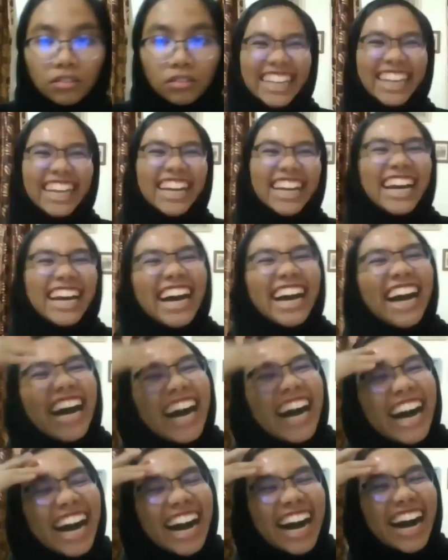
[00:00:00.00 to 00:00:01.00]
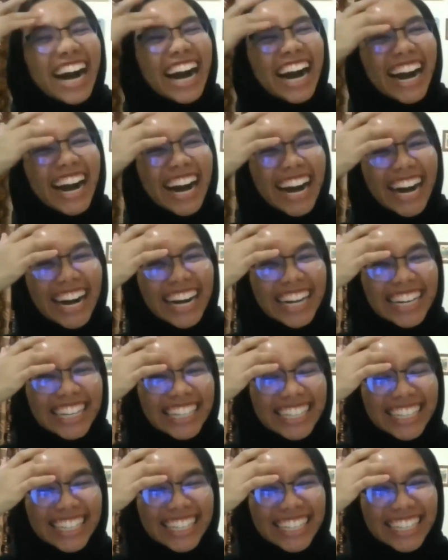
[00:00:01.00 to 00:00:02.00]
is really,
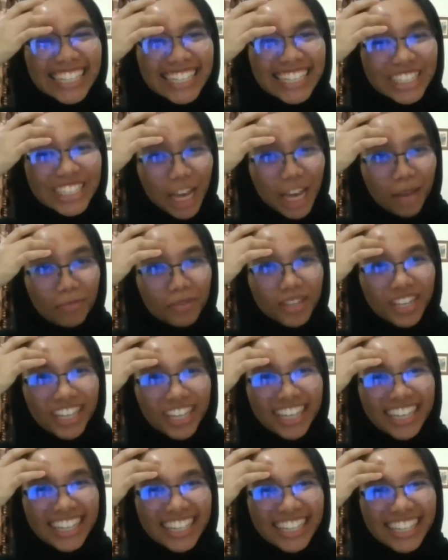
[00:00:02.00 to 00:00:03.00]
you know, like it's